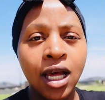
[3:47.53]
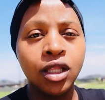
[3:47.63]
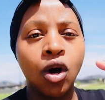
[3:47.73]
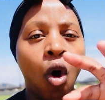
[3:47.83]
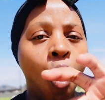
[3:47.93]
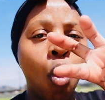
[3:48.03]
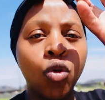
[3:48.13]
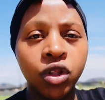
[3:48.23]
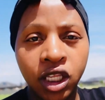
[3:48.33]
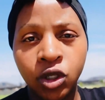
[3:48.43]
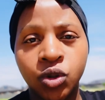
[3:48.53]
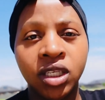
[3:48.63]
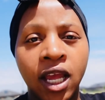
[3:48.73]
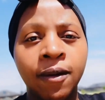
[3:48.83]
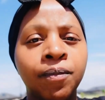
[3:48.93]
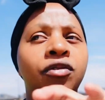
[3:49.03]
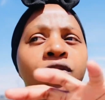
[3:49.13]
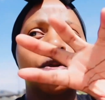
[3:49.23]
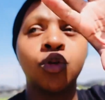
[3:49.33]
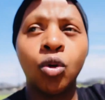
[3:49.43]
the whole thing to say if
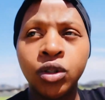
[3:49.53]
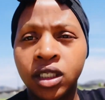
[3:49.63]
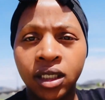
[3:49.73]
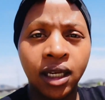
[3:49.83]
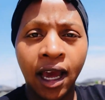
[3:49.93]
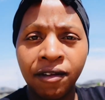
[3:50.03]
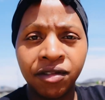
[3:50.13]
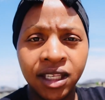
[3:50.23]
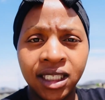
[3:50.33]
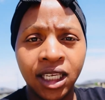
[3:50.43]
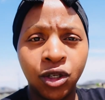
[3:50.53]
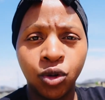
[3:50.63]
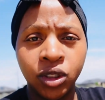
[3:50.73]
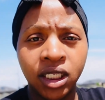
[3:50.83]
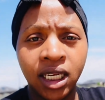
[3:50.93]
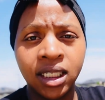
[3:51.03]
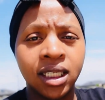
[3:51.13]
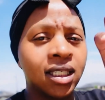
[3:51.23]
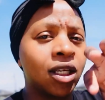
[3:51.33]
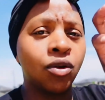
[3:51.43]
you don't have this in your
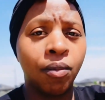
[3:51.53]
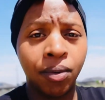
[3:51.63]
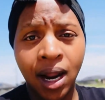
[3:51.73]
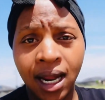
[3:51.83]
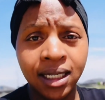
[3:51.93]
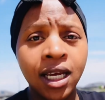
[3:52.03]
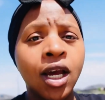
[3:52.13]
genetics in your blood